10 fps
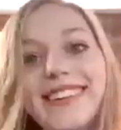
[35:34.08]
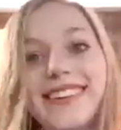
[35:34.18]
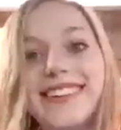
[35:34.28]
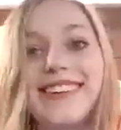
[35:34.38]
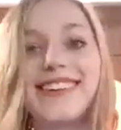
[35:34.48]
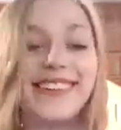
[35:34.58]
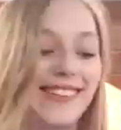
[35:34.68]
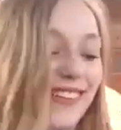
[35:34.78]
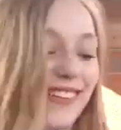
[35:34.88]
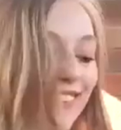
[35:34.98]
It is good
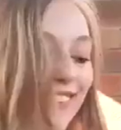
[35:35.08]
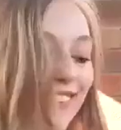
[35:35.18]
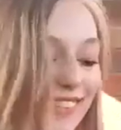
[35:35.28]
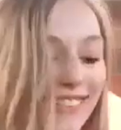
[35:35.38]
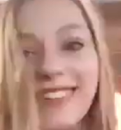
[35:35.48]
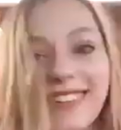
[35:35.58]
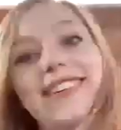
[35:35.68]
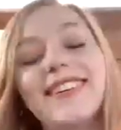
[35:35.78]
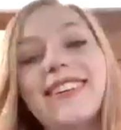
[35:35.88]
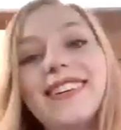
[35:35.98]
fun. Like
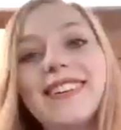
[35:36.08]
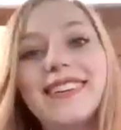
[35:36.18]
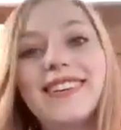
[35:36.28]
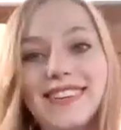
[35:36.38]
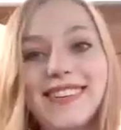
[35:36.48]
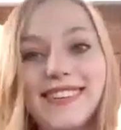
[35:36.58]
when people ask me